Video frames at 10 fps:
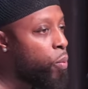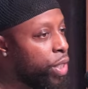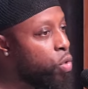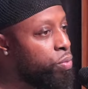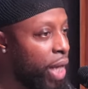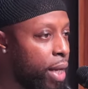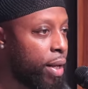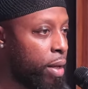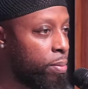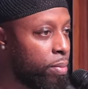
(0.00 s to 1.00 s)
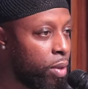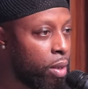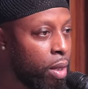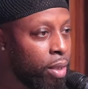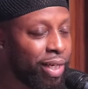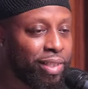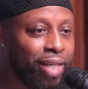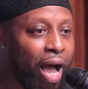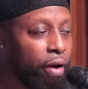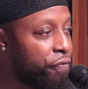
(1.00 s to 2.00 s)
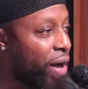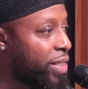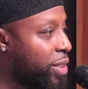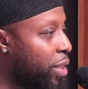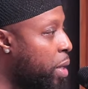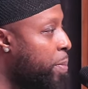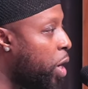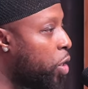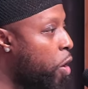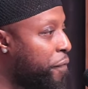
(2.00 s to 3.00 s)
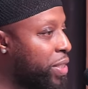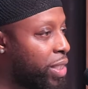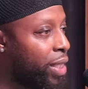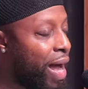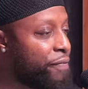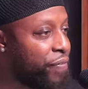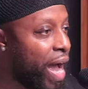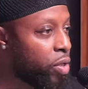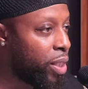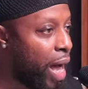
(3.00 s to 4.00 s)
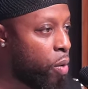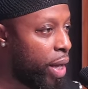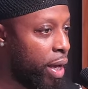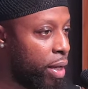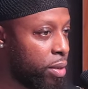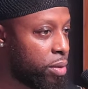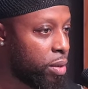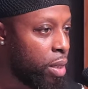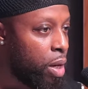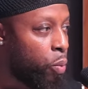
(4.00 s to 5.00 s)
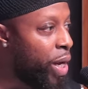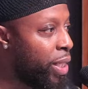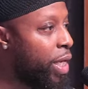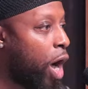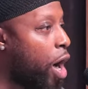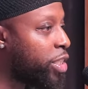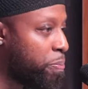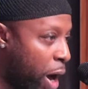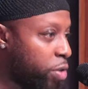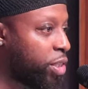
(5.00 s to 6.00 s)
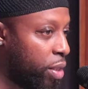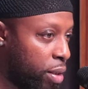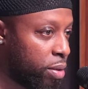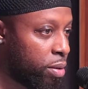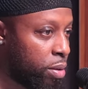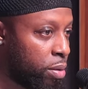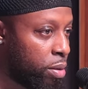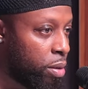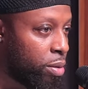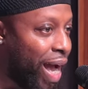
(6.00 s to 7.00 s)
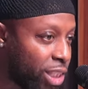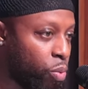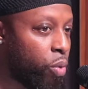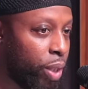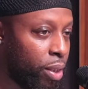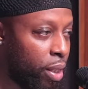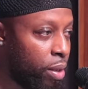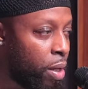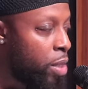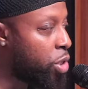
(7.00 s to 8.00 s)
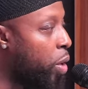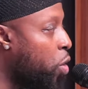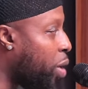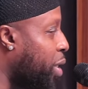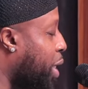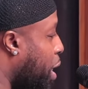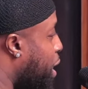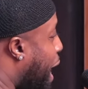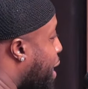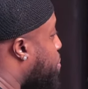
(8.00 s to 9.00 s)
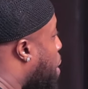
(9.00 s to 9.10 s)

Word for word: when you need him. The sacrifices and the meal offerings, they're not found in our hands. We need God's mercy. That's what we need. So in order to get Yah's